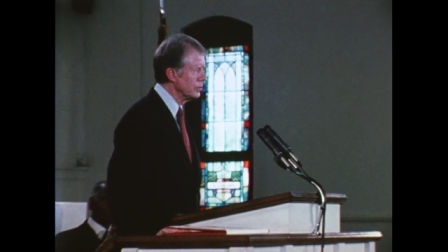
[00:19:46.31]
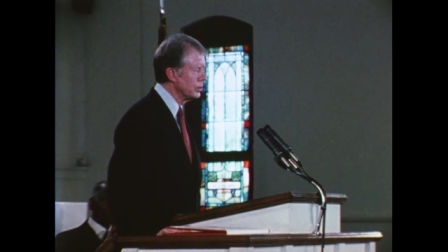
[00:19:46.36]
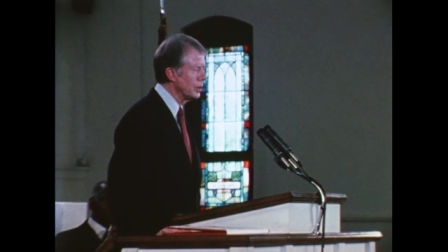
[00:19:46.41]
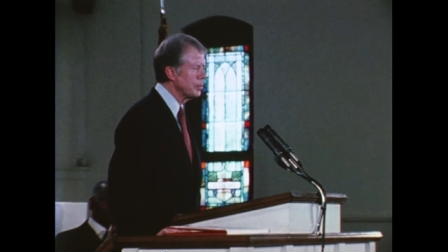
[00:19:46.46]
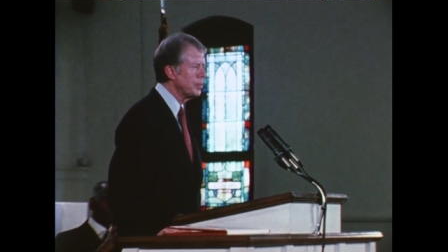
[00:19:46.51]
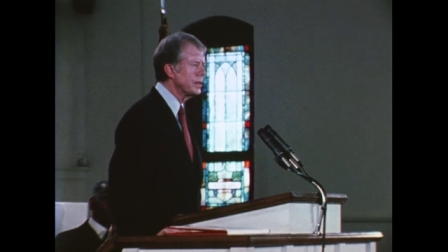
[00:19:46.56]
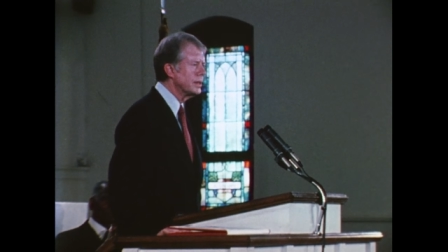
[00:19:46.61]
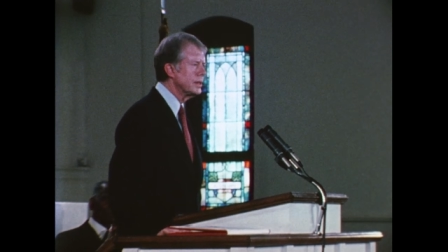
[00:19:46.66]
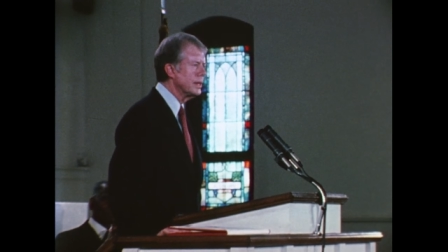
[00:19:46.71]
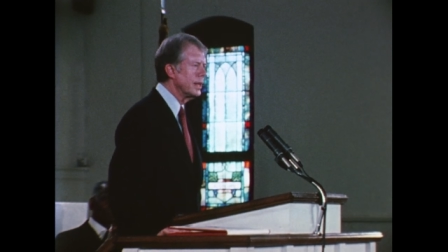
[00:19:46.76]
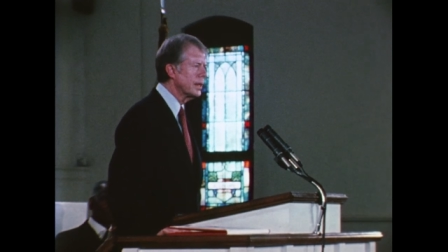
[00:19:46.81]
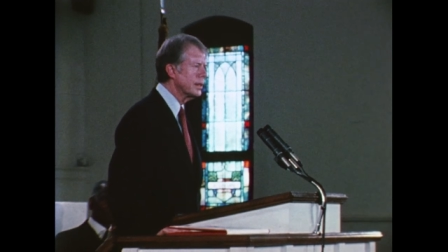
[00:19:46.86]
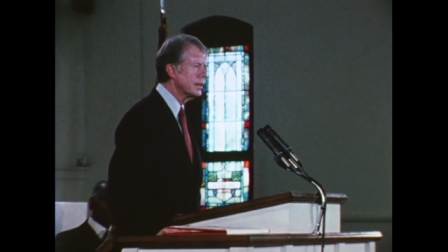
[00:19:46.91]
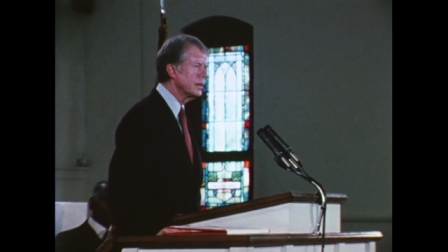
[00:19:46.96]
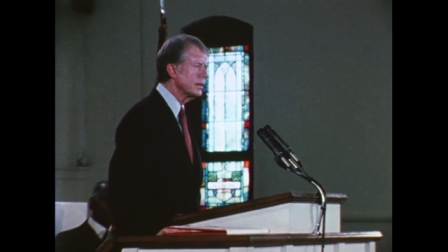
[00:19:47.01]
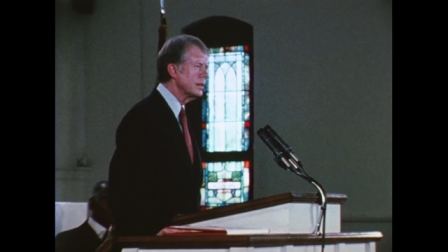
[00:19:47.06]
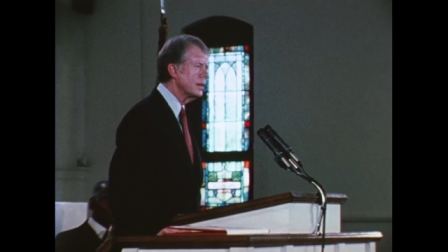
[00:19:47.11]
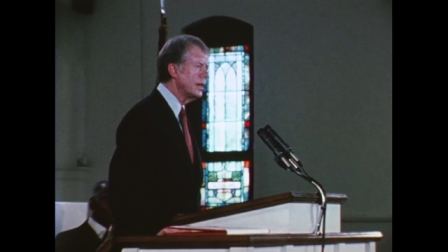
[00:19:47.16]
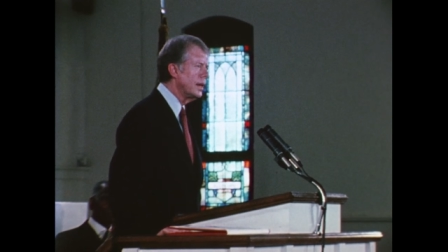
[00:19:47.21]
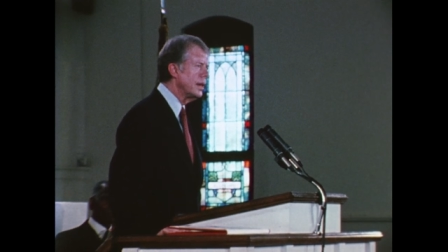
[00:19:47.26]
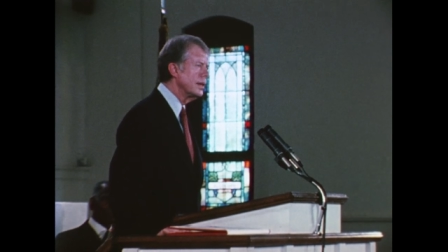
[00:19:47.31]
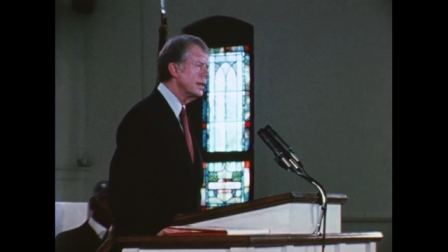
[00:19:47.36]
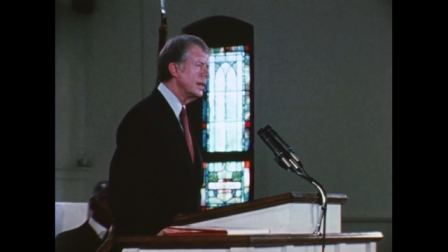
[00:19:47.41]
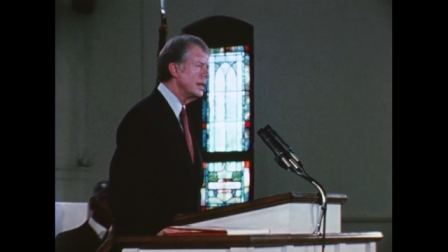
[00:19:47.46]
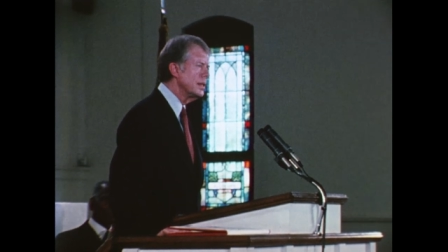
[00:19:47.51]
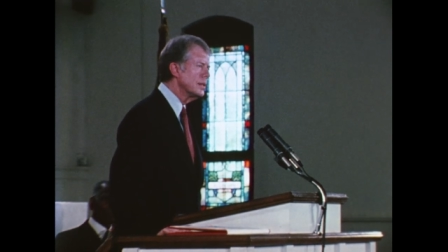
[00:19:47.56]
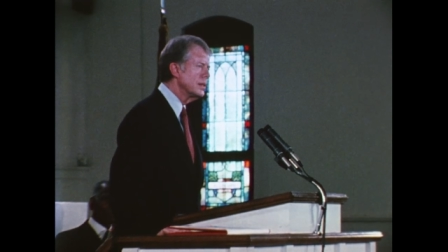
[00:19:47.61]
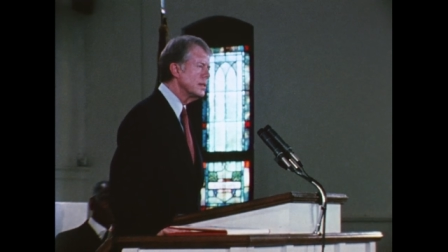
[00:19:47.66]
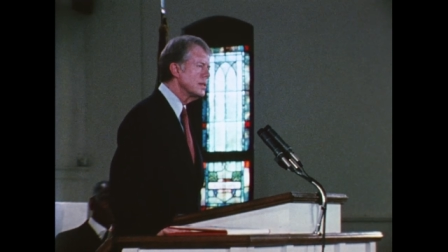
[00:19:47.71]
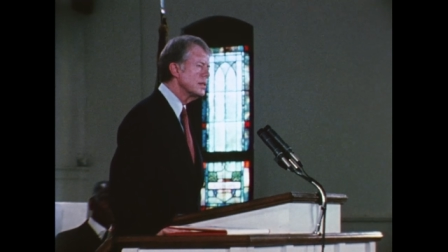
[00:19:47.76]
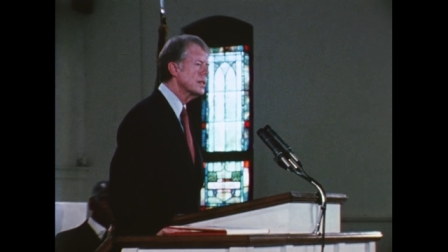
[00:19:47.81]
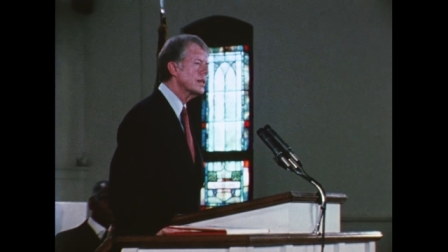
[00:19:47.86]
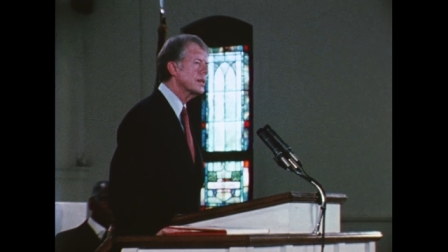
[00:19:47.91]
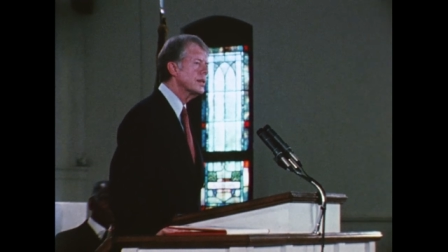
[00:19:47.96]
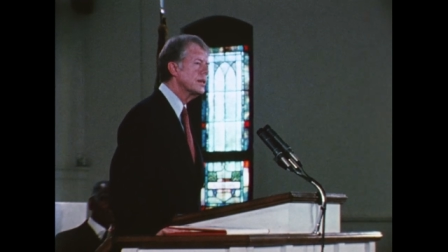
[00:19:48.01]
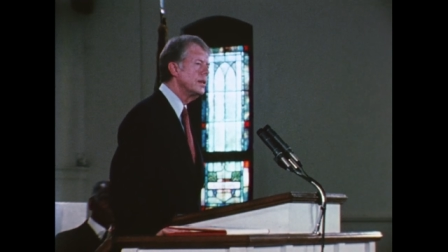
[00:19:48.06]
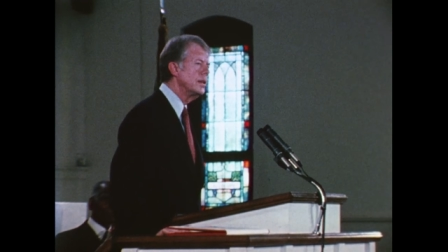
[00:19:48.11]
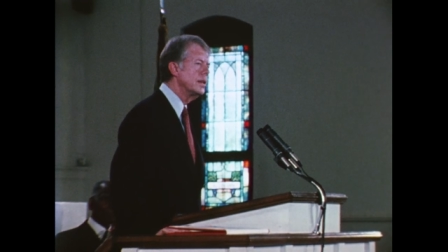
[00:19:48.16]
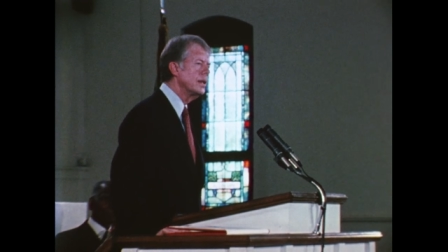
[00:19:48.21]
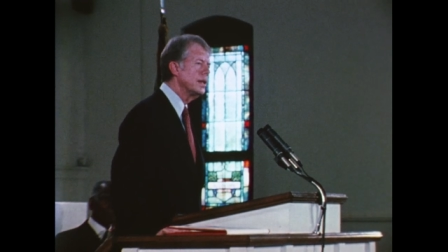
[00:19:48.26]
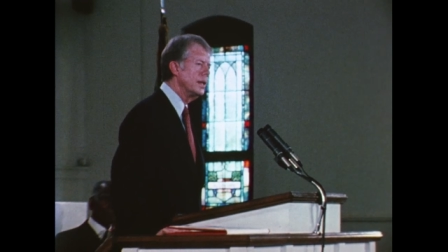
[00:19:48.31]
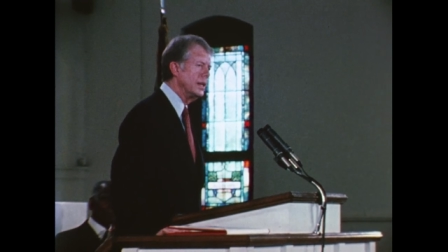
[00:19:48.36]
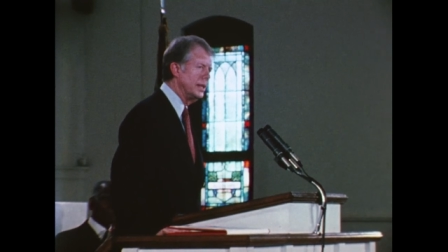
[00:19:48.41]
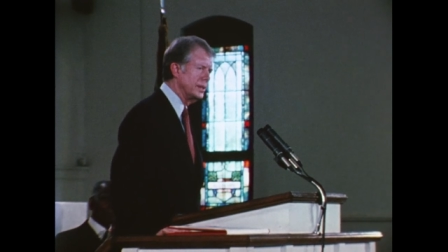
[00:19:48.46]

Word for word: will protect our nation's security